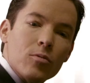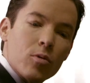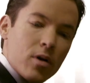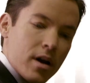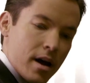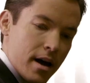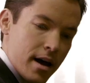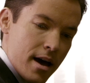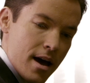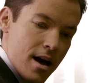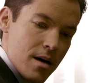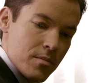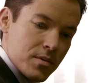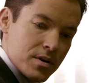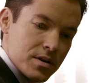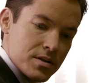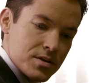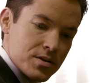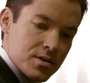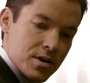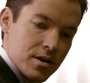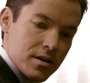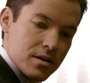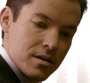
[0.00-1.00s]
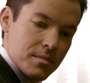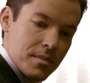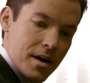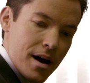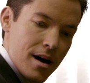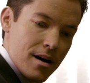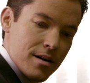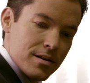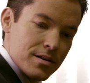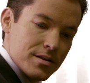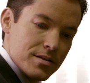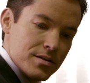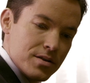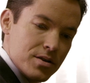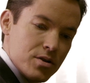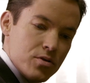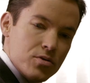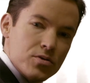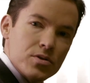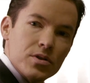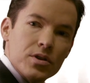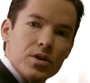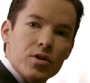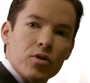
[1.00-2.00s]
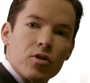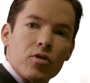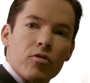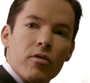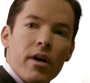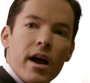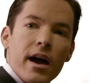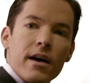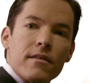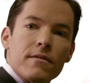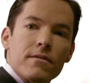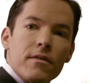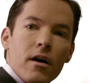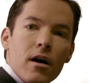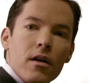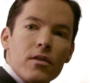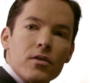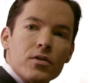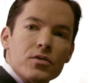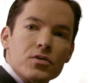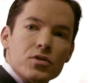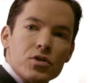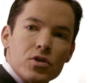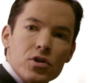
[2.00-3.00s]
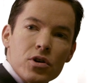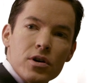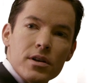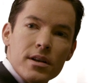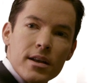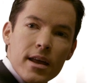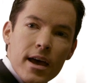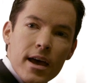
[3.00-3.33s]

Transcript: What I am concerned about is using your grandfather's good